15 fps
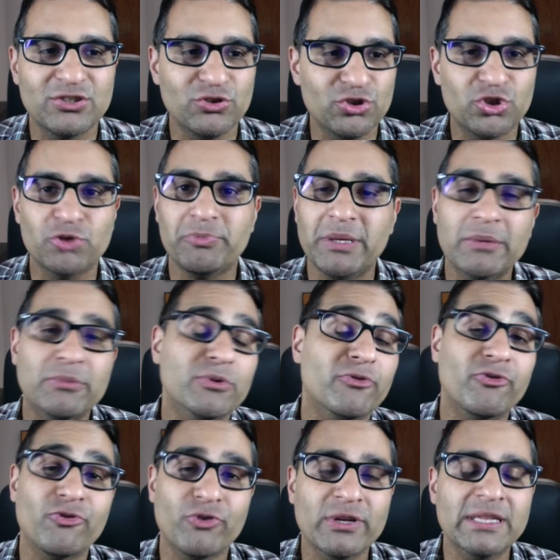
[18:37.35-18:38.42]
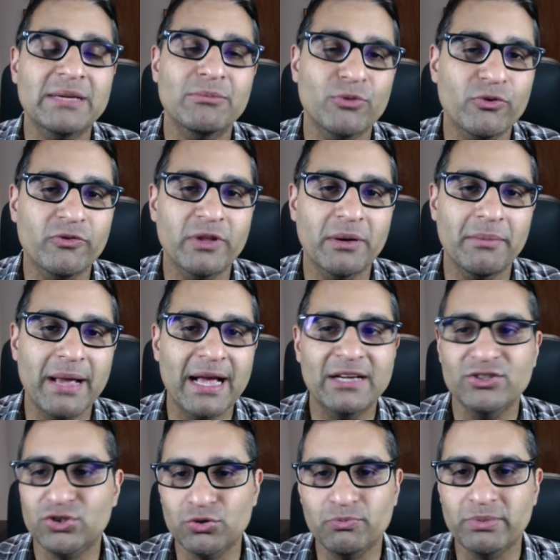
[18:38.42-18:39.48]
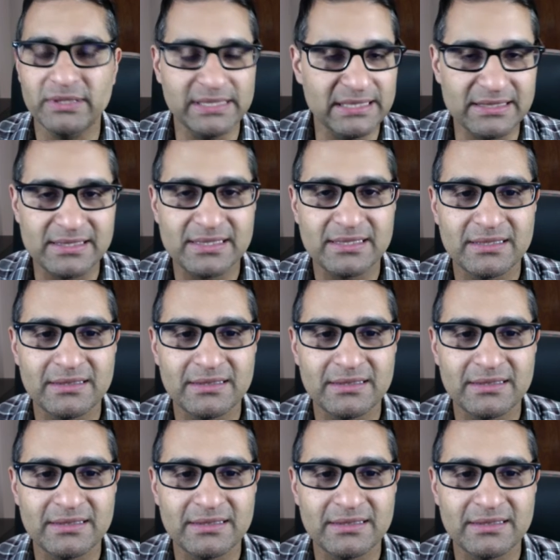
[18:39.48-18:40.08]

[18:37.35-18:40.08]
You should be able to freely move them as you please.